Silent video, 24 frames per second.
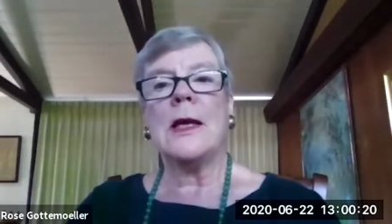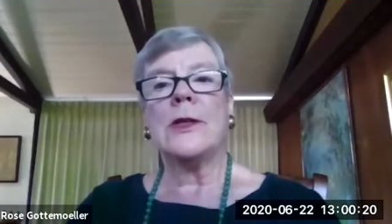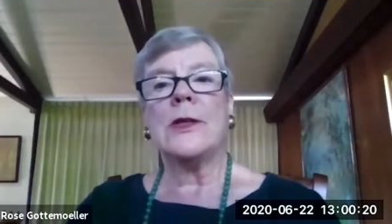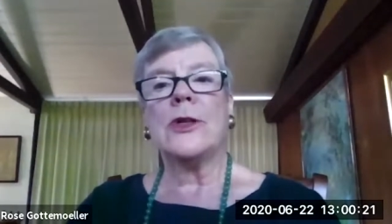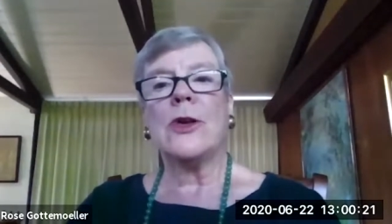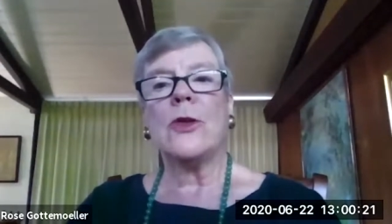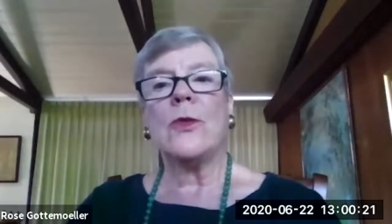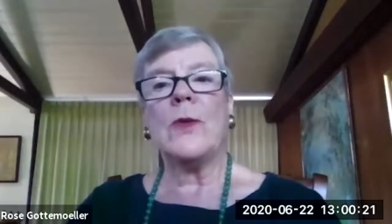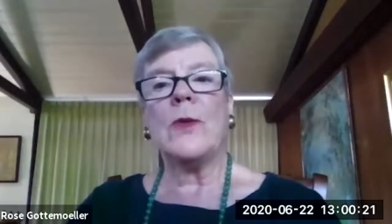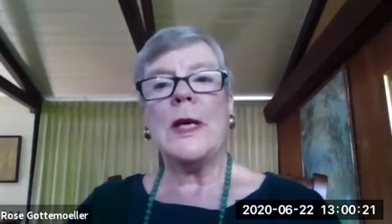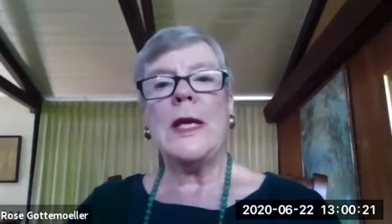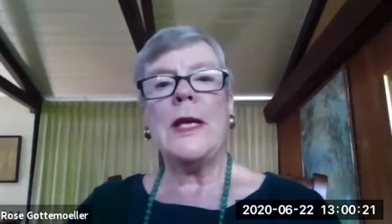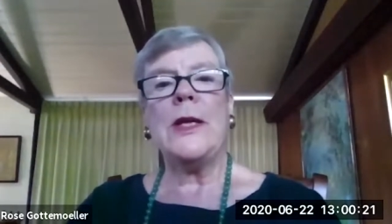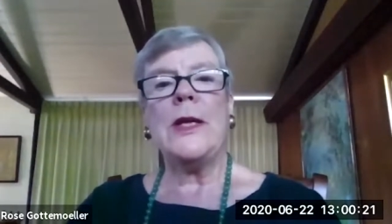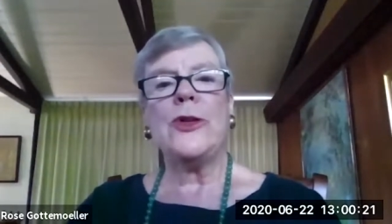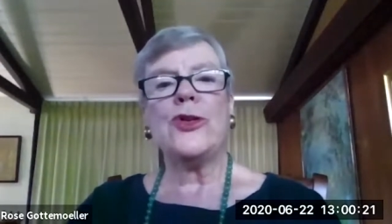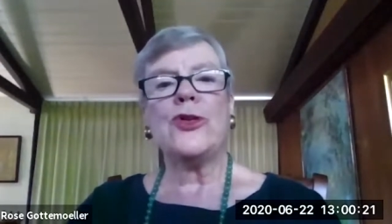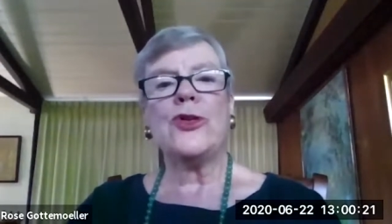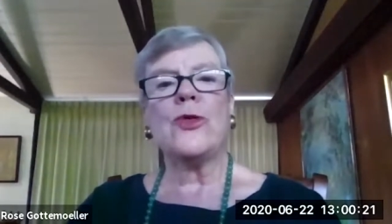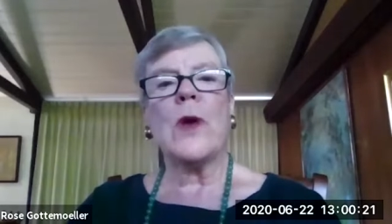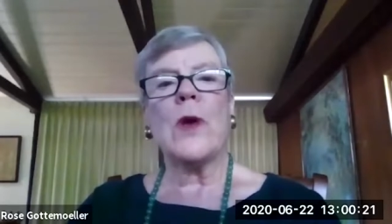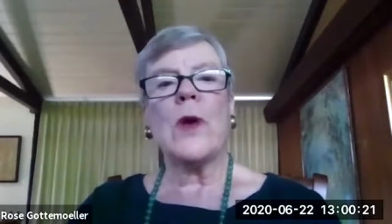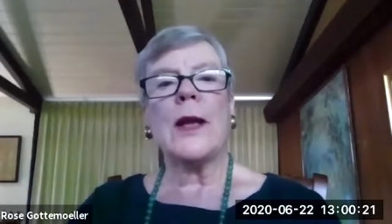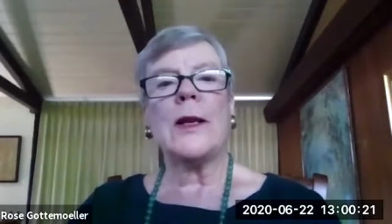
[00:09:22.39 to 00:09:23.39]
So
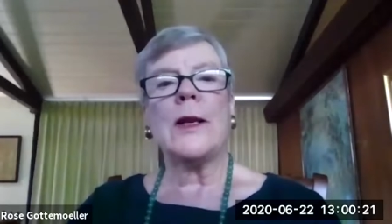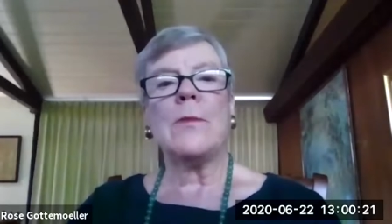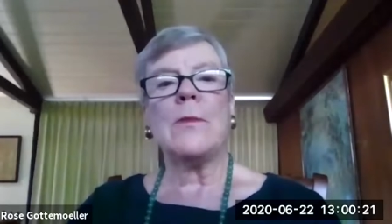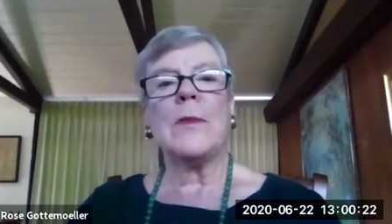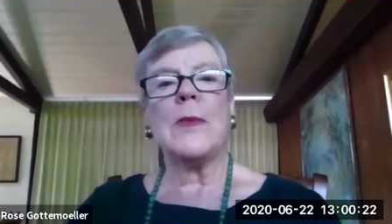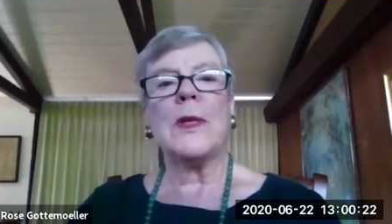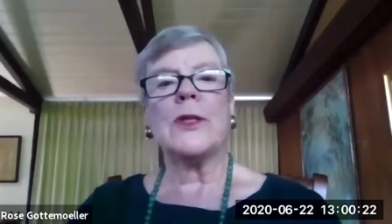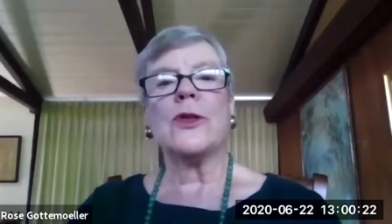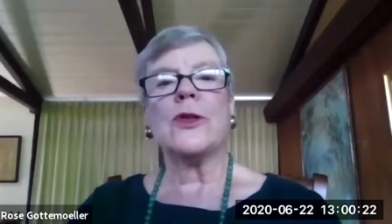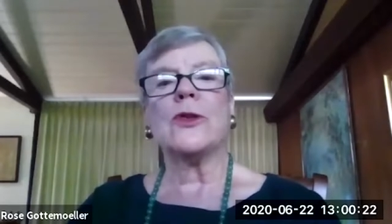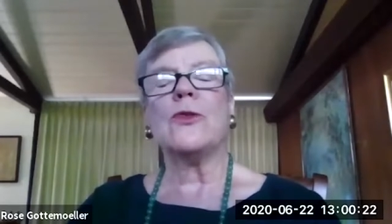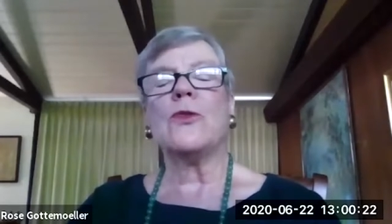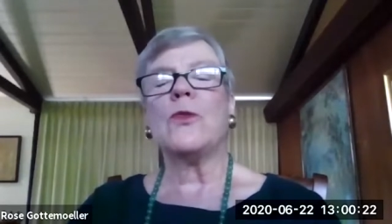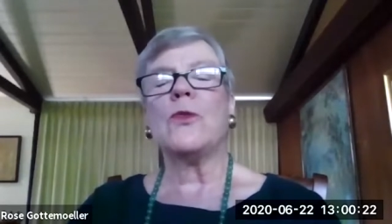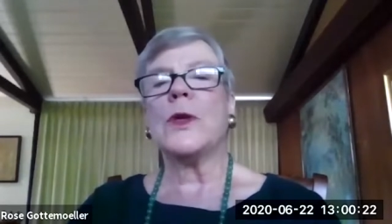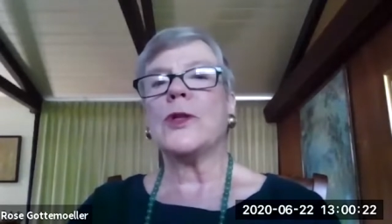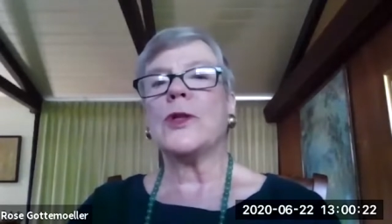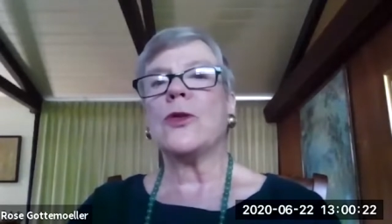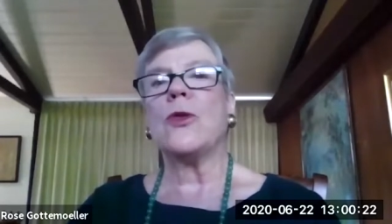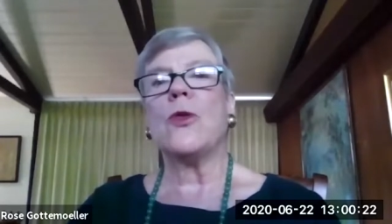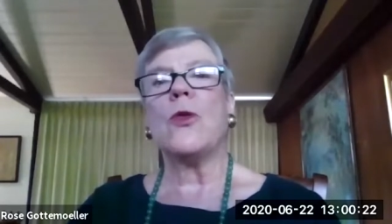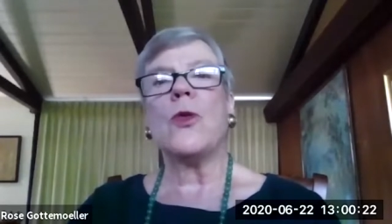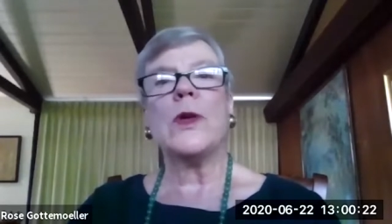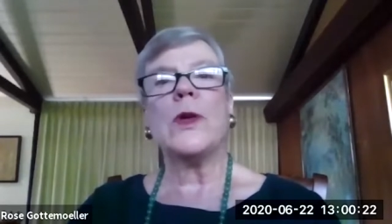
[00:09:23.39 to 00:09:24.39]
each Trident missile
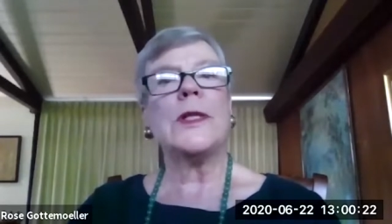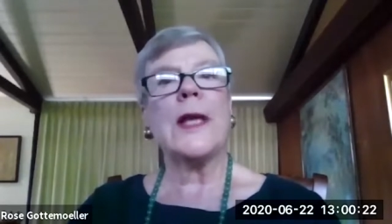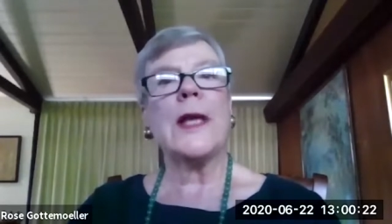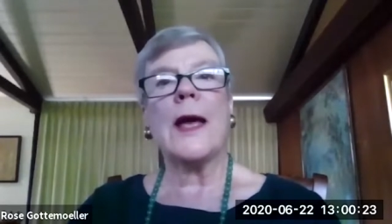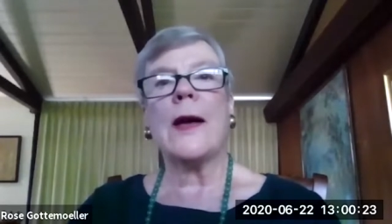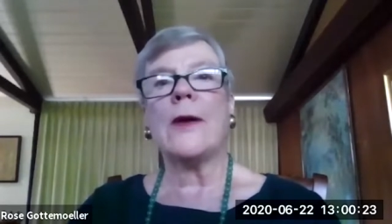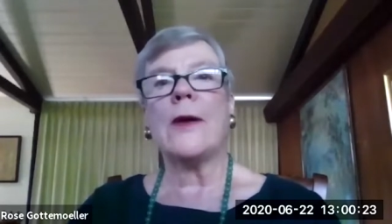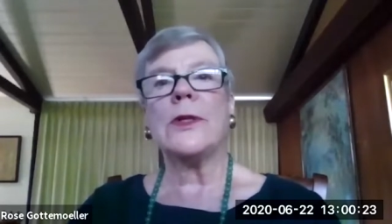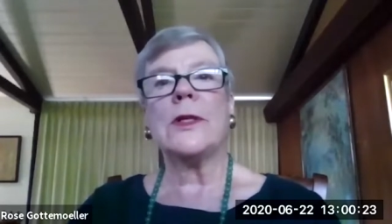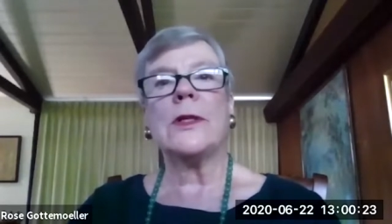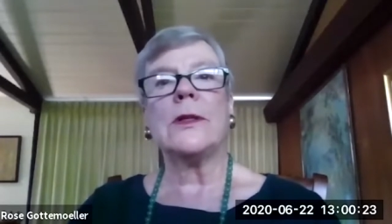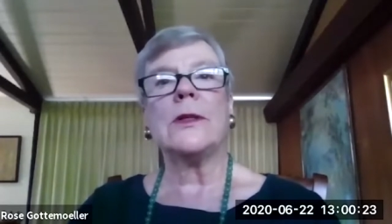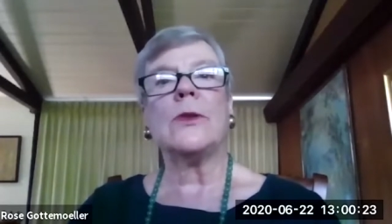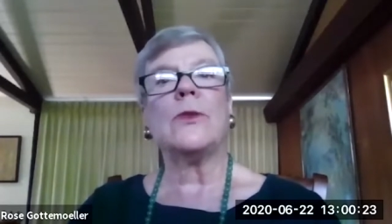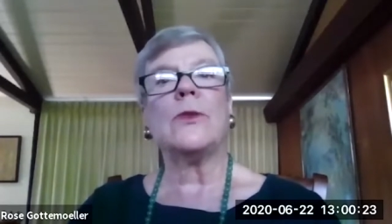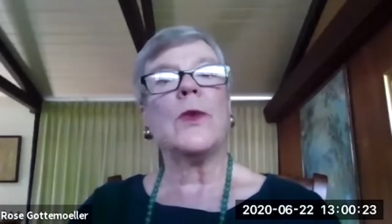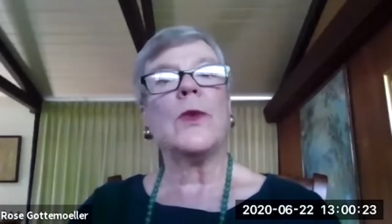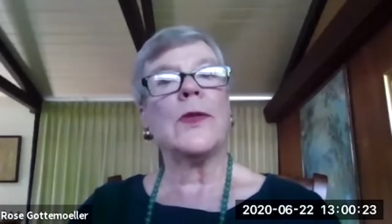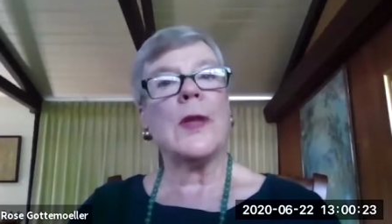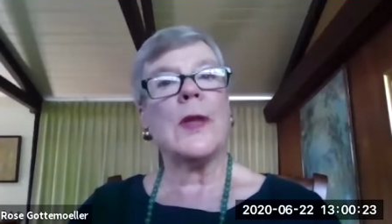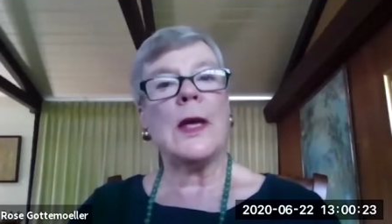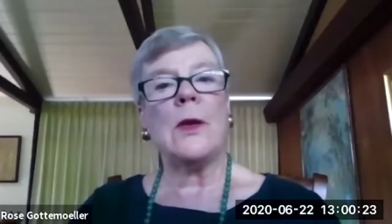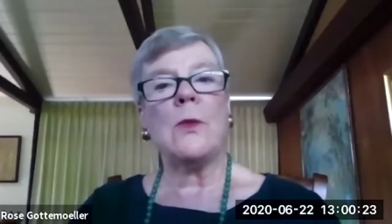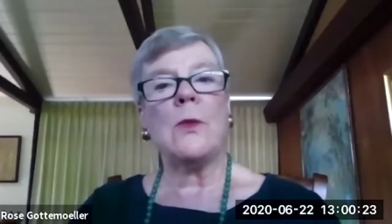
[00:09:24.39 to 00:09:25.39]
was always counted
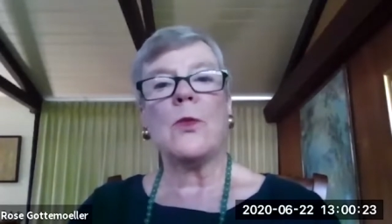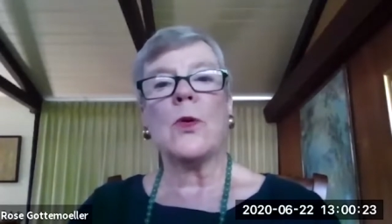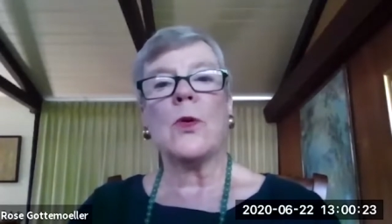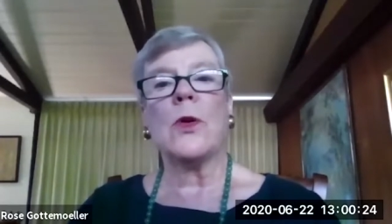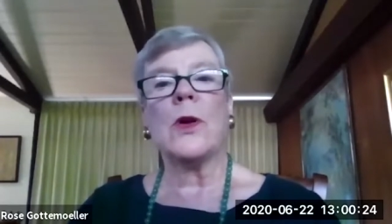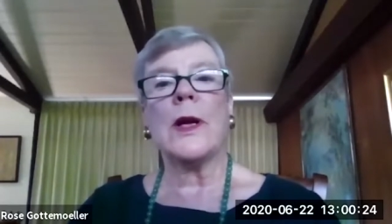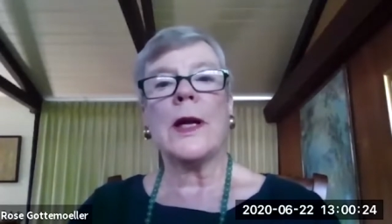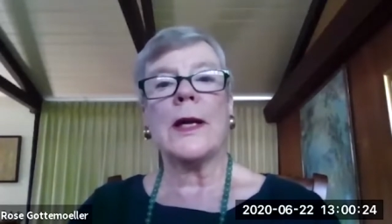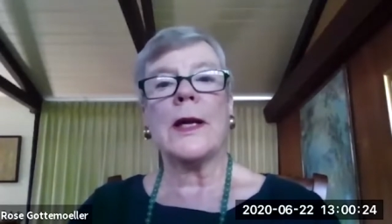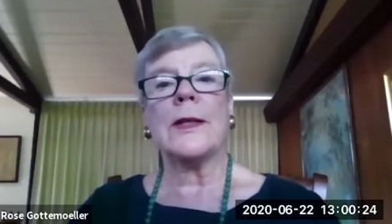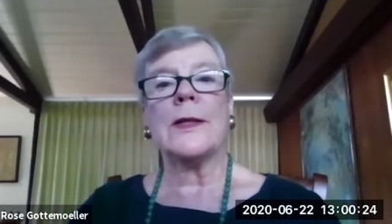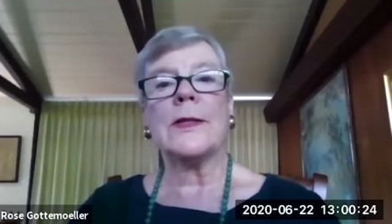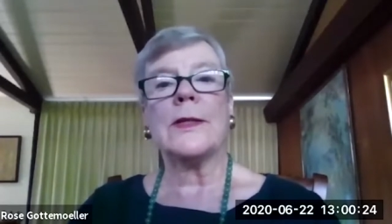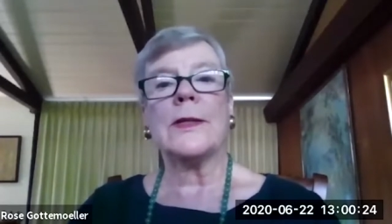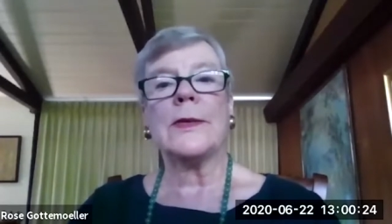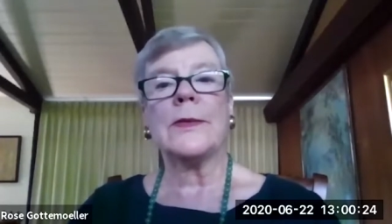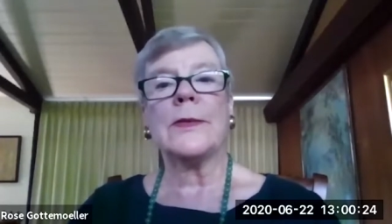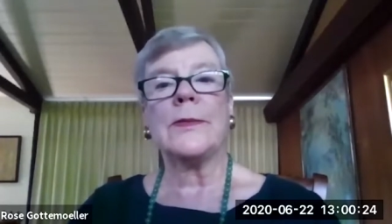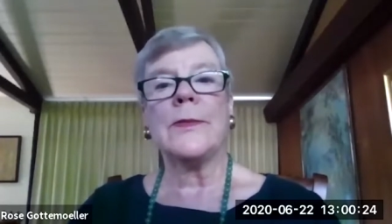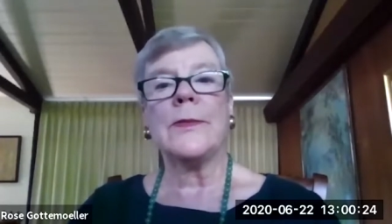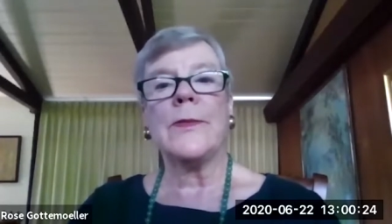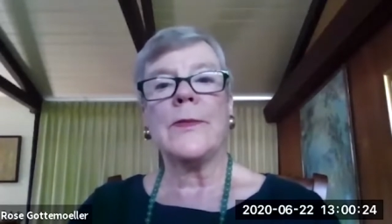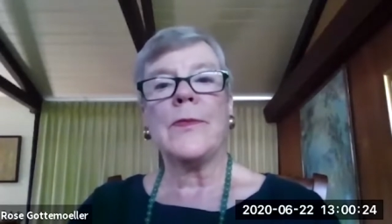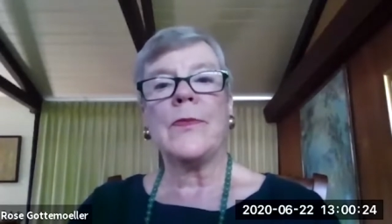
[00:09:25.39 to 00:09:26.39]
with eight warheads.